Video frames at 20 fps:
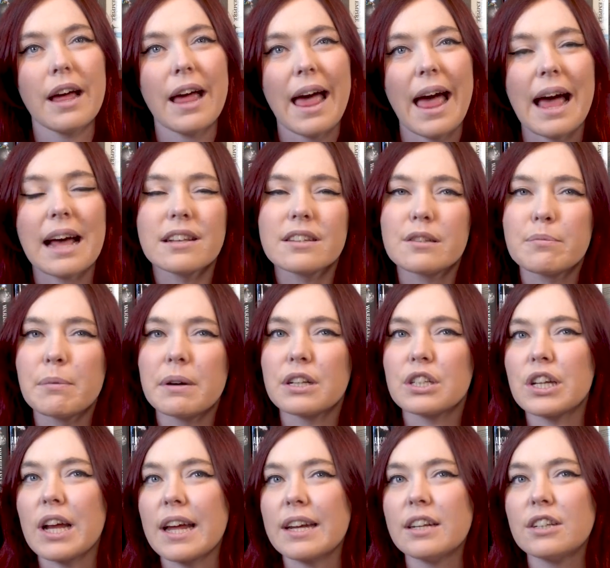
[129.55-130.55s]
as
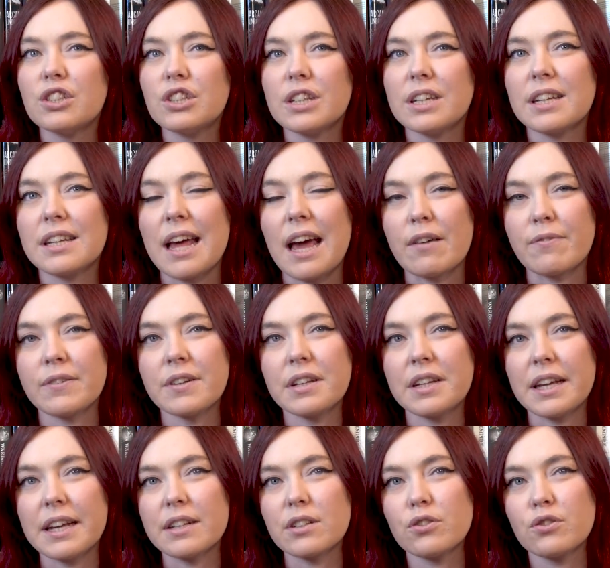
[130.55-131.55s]
much energy and effort
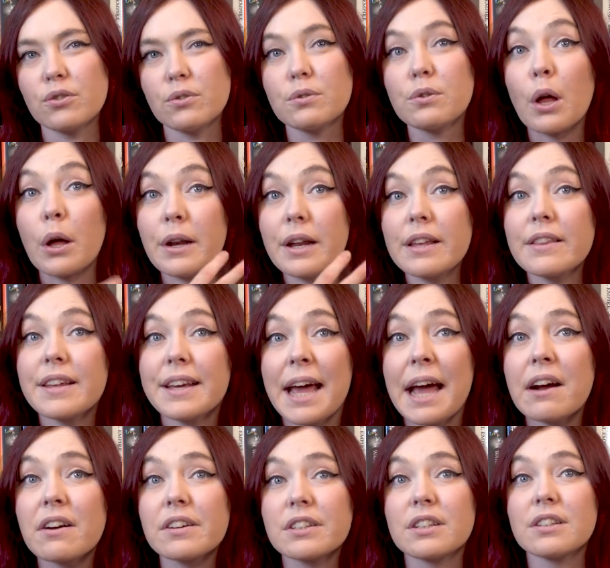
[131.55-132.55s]
into learning the
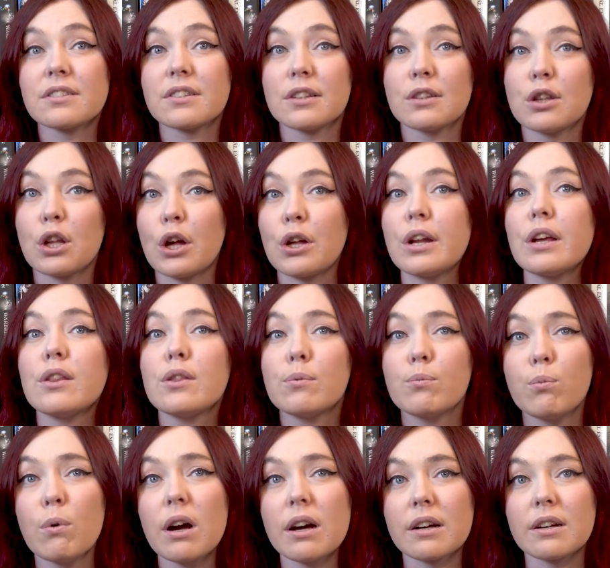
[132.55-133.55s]
characters and learning the
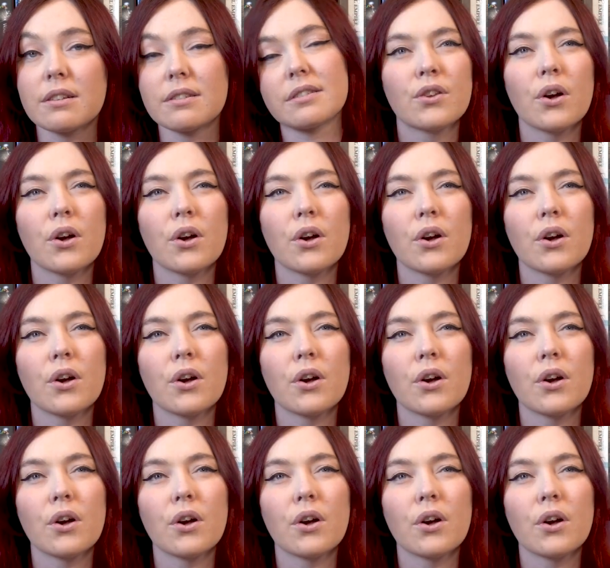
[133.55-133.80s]
world.